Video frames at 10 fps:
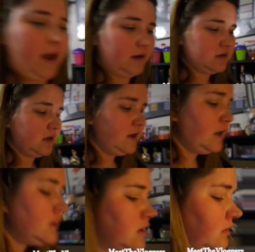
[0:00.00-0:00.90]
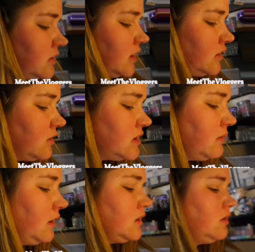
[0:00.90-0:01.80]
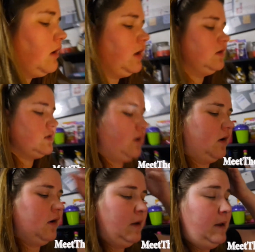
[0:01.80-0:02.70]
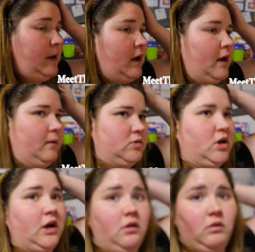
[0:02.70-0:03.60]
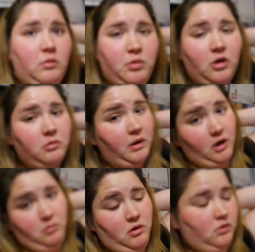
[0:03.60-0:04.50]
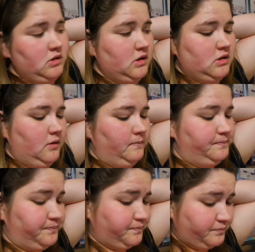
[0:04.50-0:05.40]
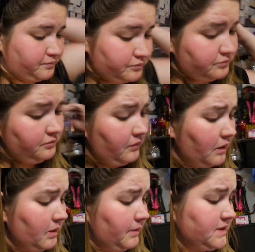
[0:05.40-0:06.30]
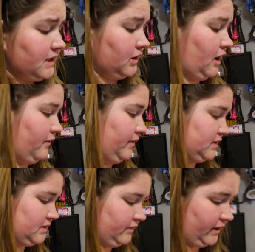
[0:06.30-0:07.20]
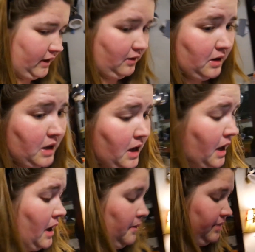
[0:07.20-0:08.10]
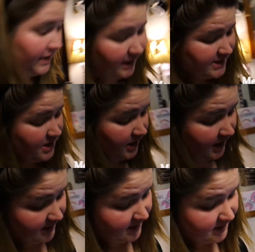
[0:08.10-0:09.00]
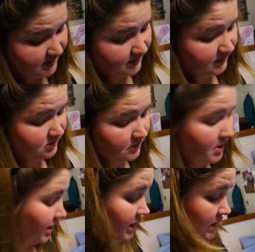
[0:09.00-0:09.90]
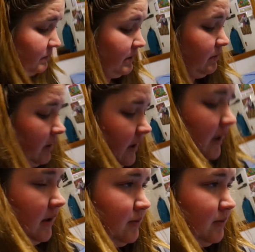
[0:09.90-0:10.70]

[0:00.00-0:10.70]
packs. So I'm going to start this tomorrow so I can start um, trying to rebuild my immune system. But I'm going to take the cough medicine right now. But like I said, I can't taste anything, so I'm not going to eat the peanut butter cake